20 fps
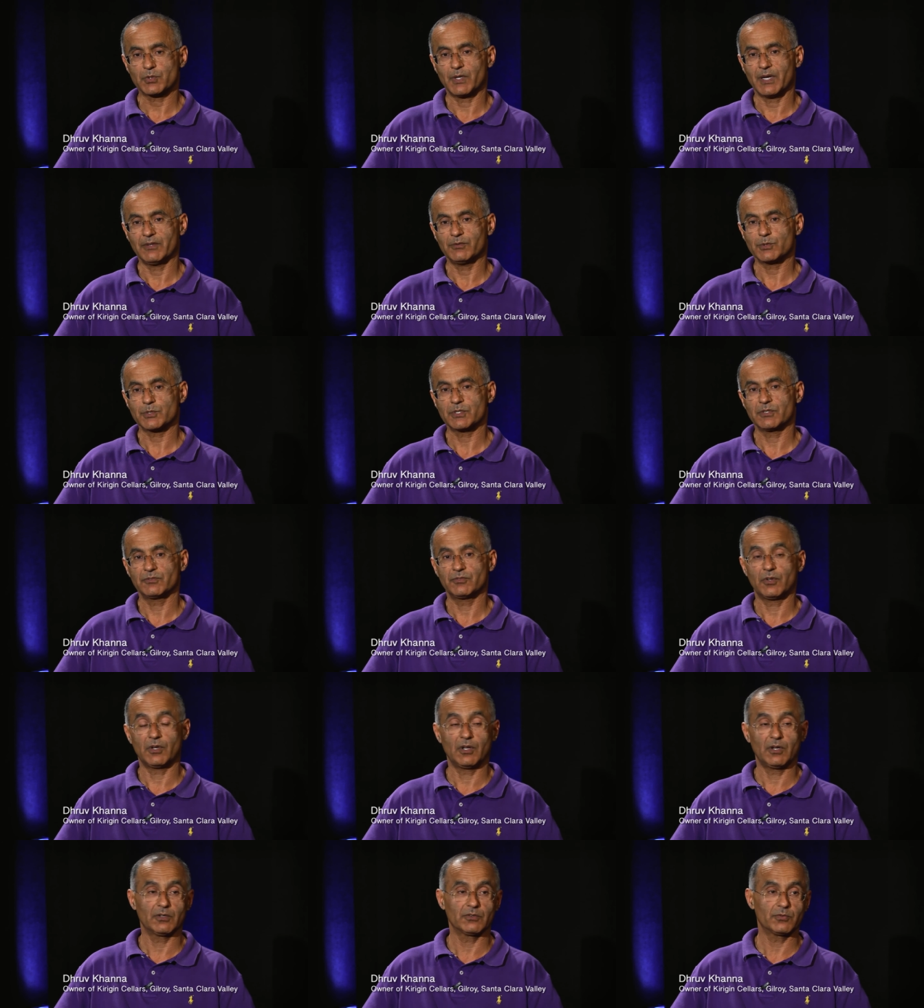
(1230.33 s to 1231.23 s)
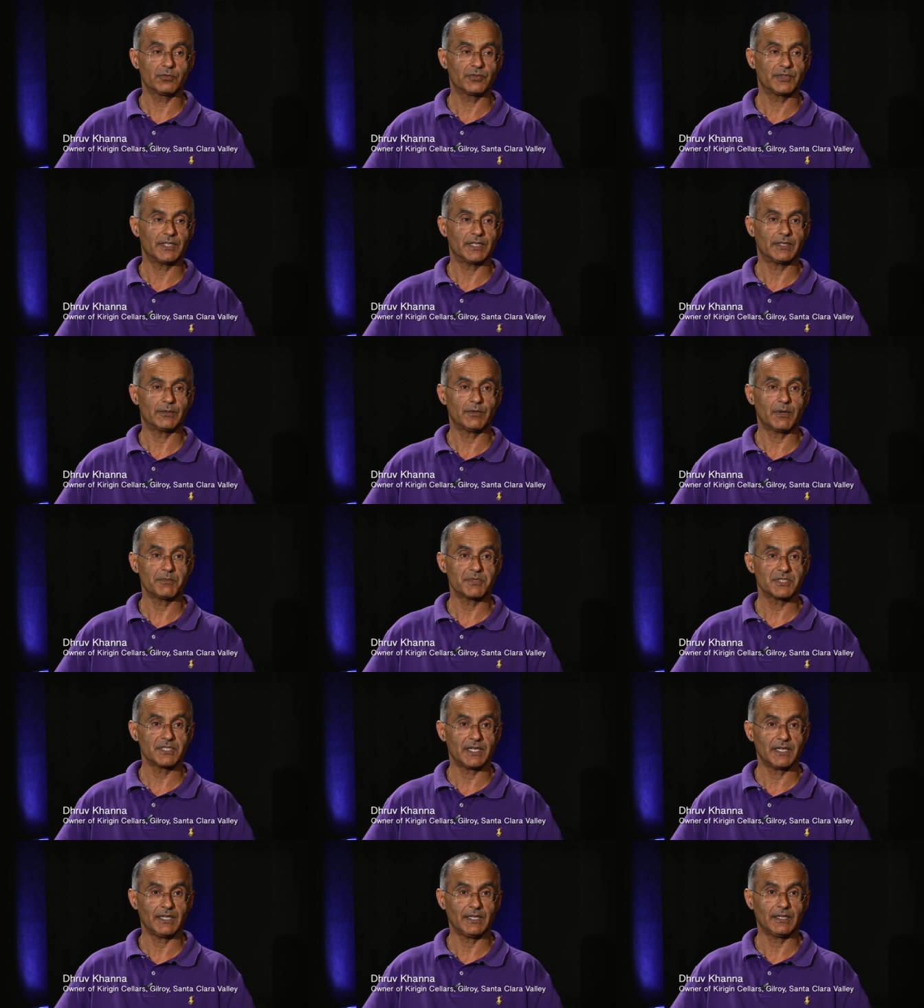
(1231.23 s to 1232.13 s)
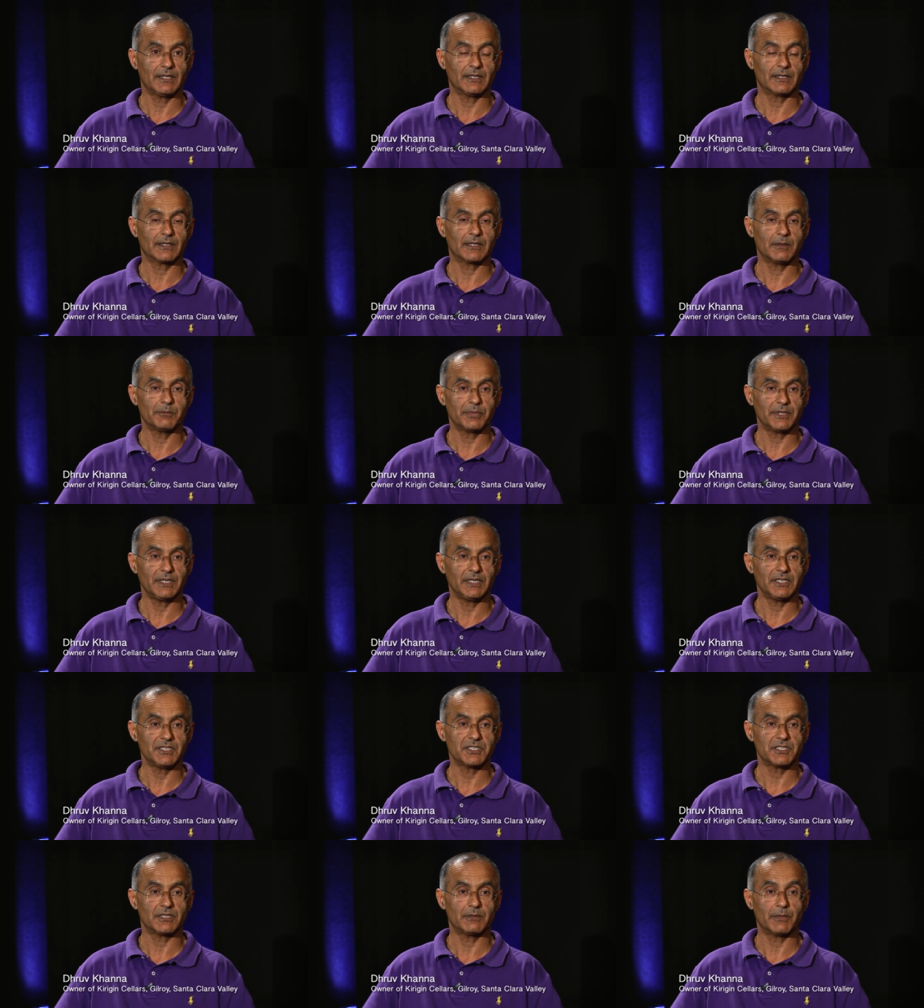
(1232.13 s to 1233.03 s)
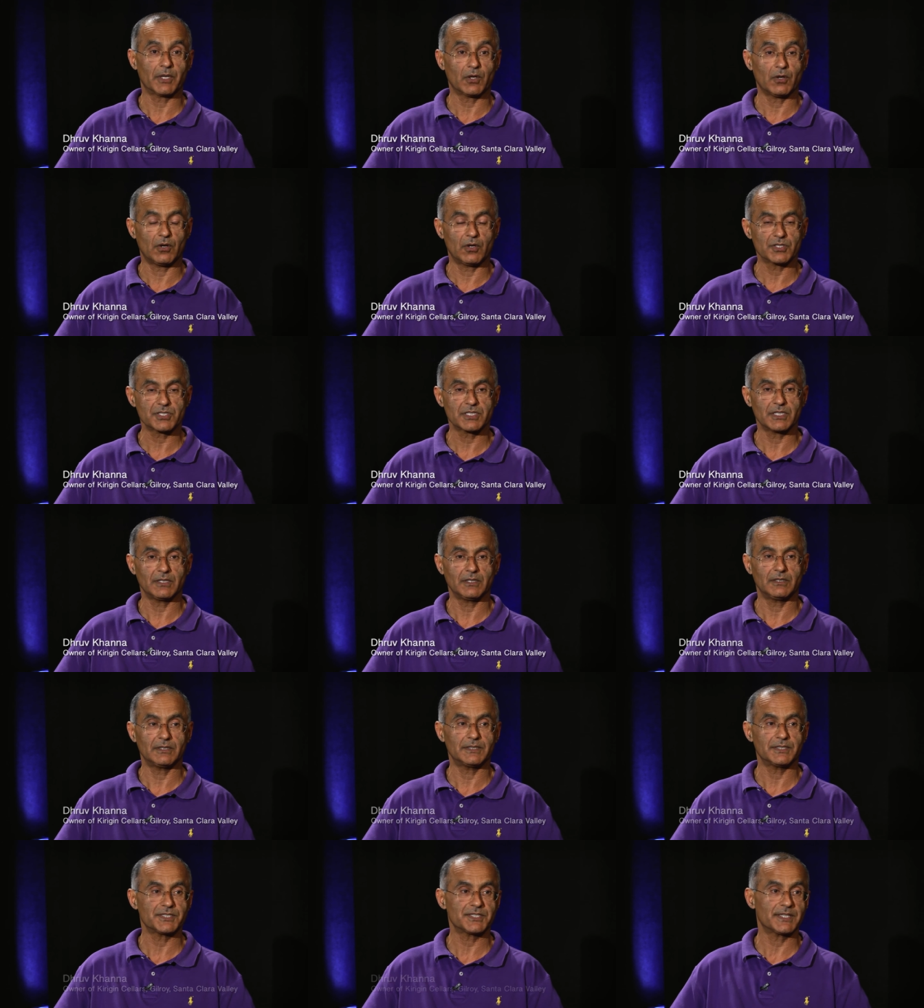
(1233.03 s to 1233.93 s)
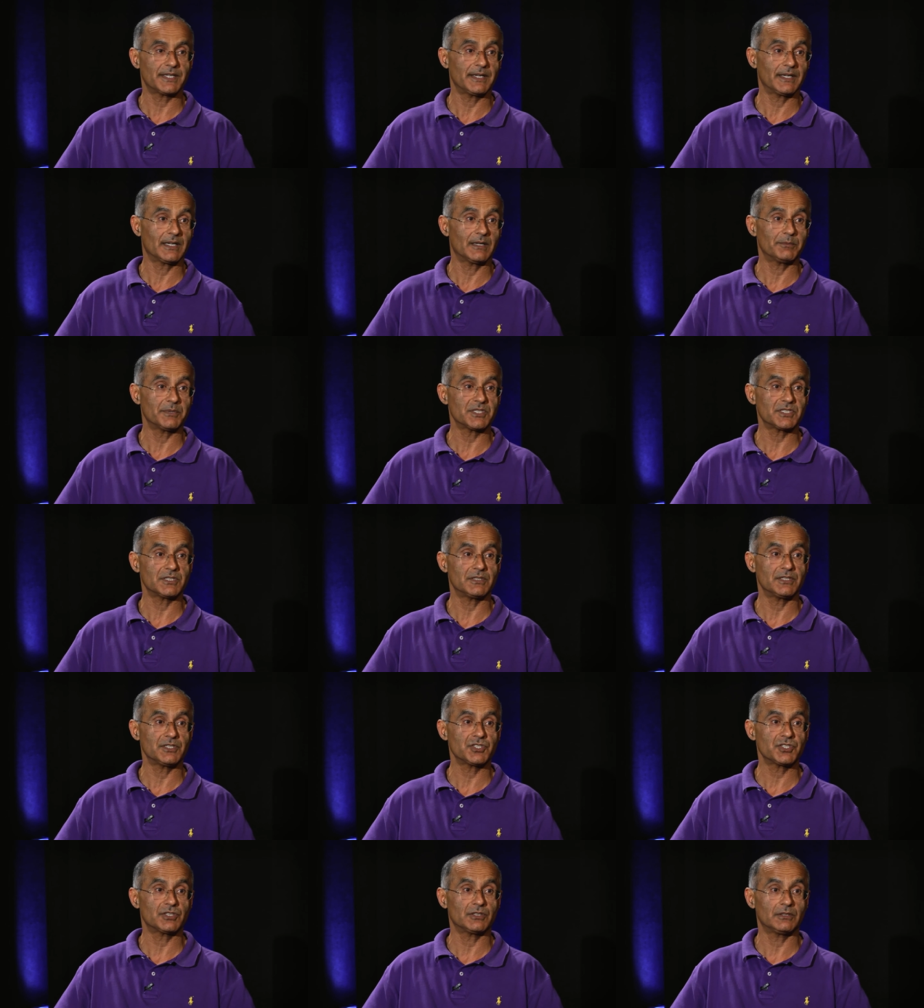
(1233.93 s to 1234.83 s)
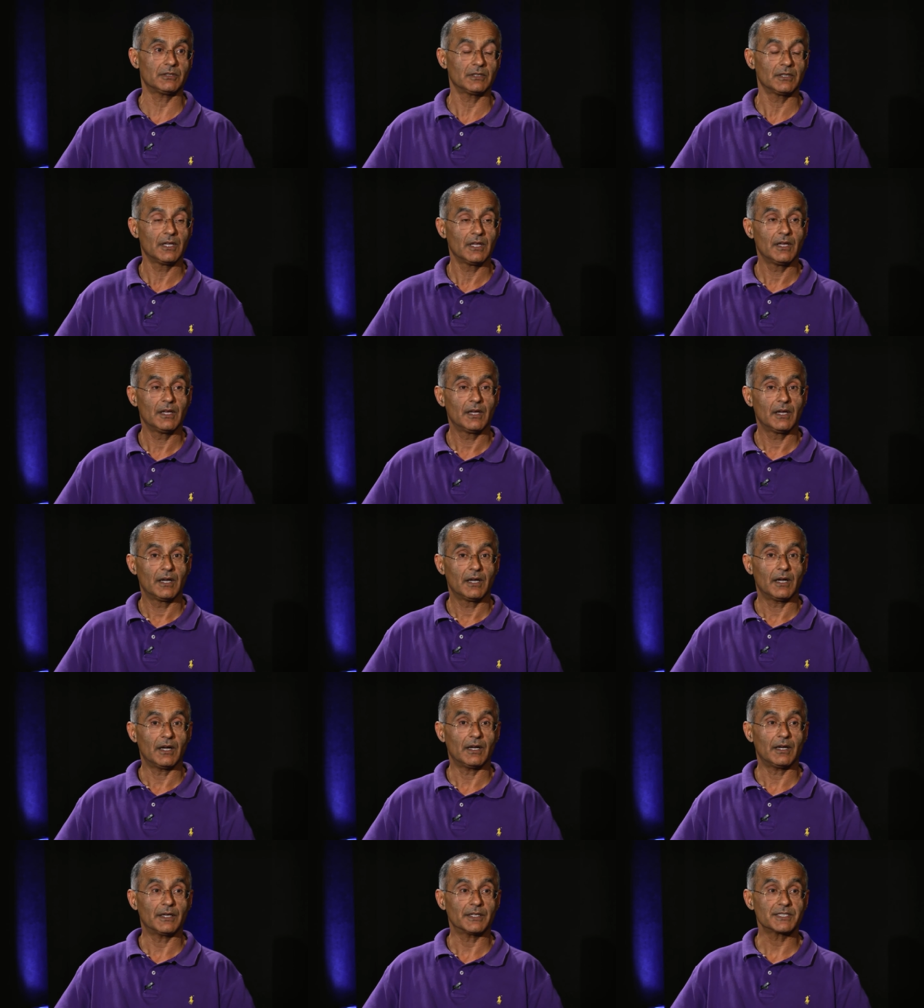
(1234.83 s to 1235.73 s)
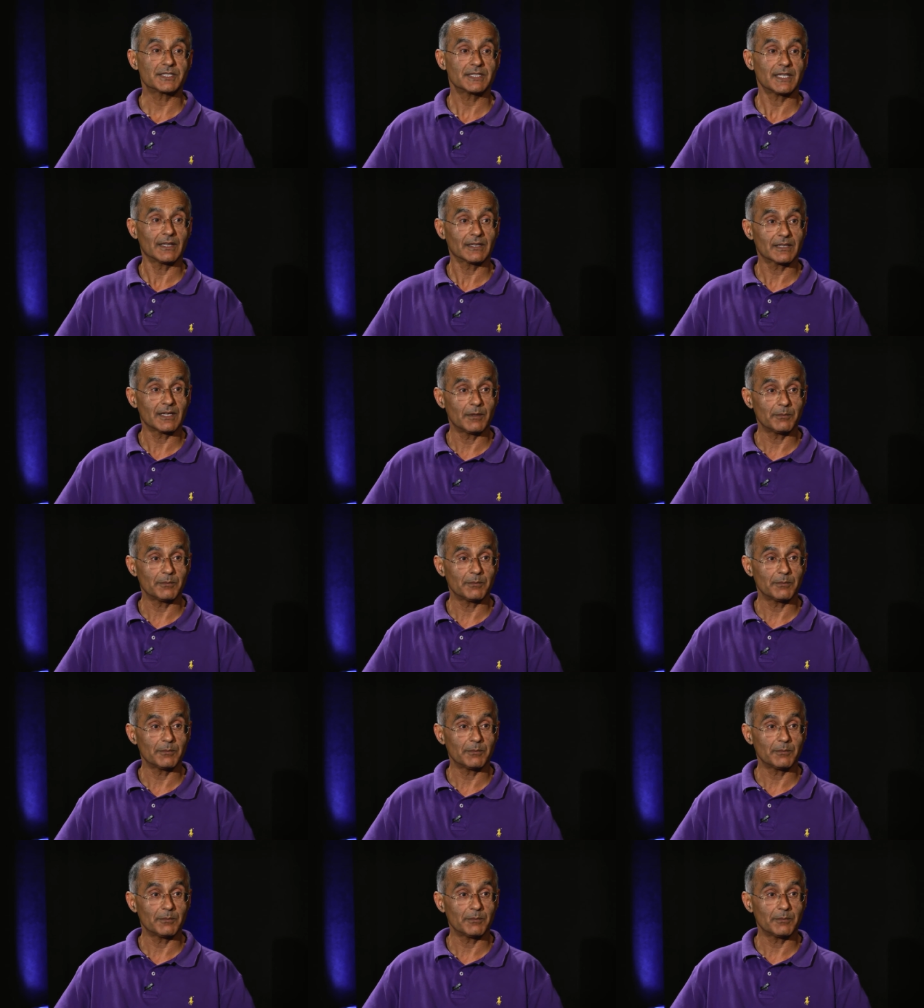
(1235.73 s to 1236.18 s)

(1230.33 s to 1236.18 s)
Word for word: So I was involved uh, representing uh, companies, uh, McCaw Cellular setting up its initial uh, cell